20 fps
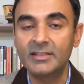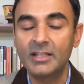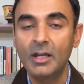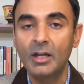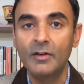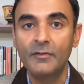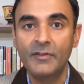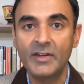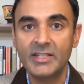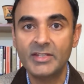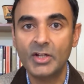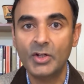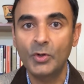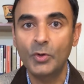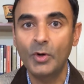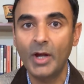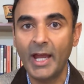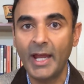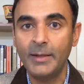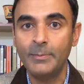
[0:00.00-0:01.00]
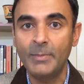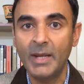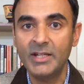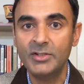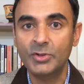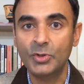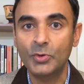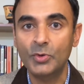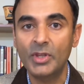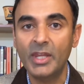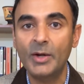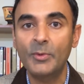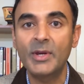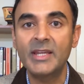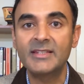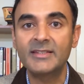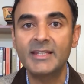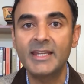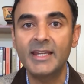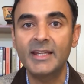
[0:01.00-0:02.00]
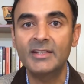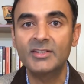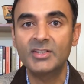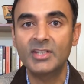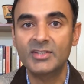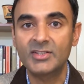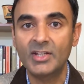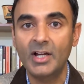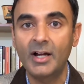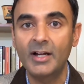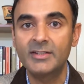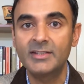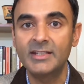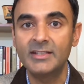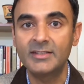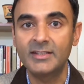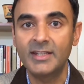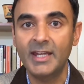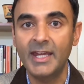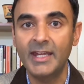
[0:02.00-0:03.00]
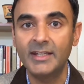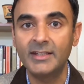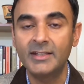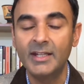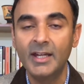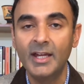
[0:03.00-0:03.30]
physical and mental, that we're seeing in society today.